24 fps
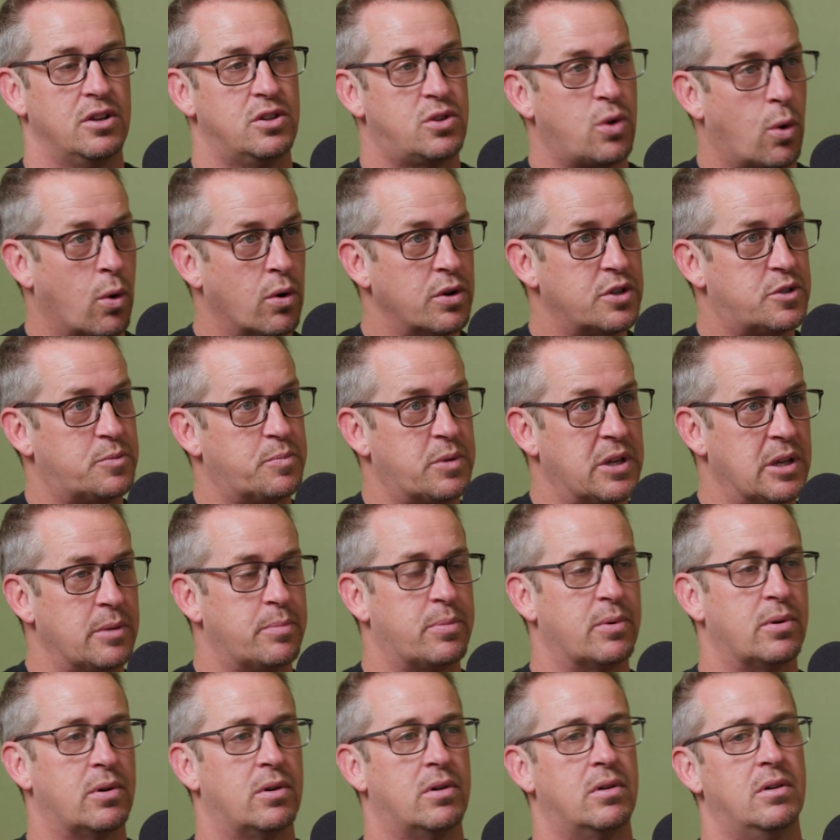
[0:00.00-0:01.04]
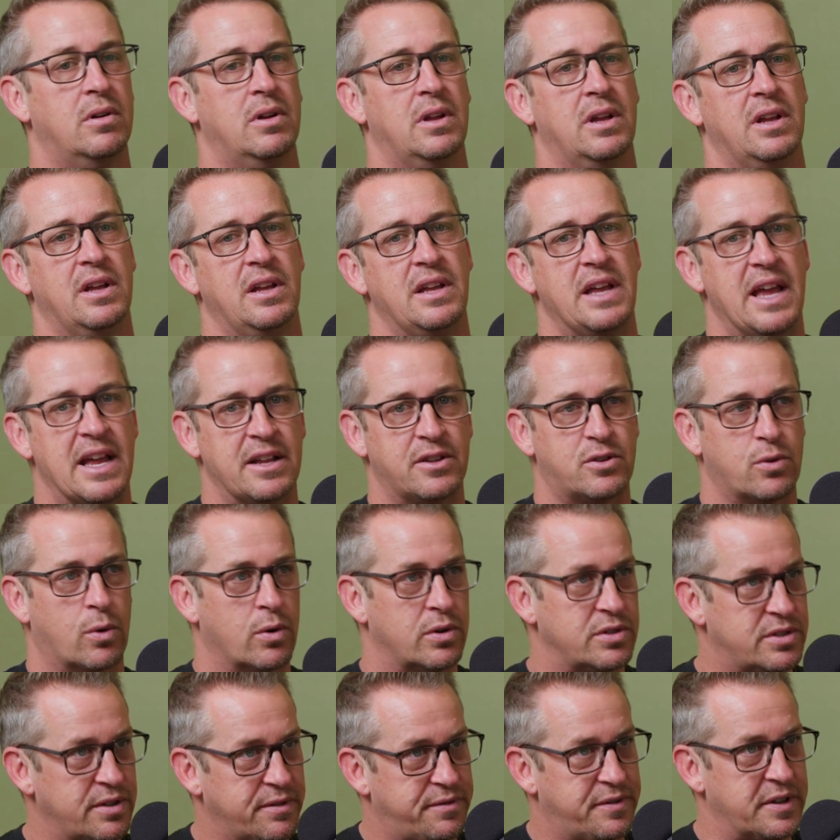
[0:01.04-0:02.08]
towards people and
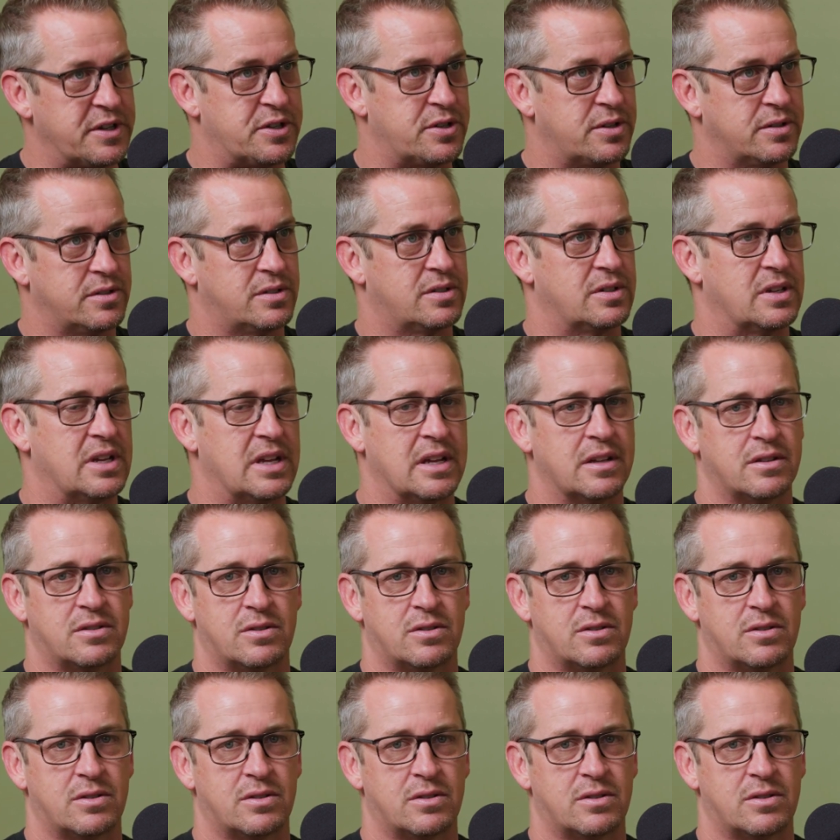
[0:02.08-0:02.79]
towards efficiency.